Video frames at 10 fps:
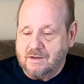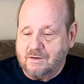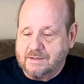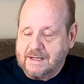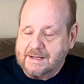
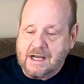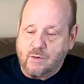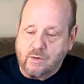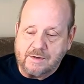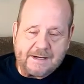okay
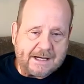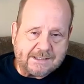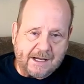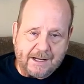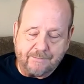now we're in
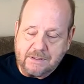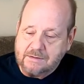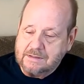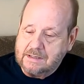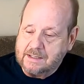daytime
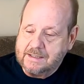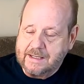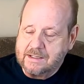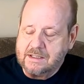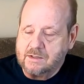
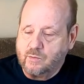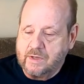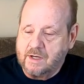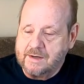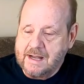again
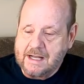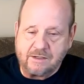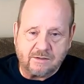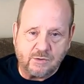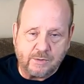we are
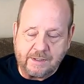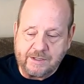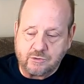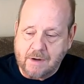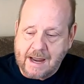not doing
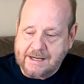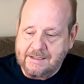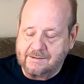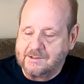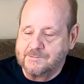any
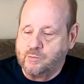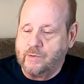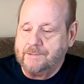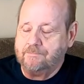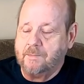tracking at this
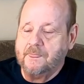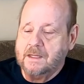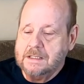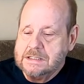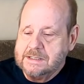point
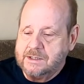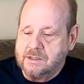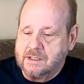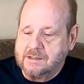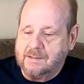
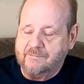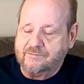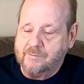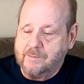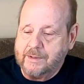here I come
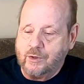from the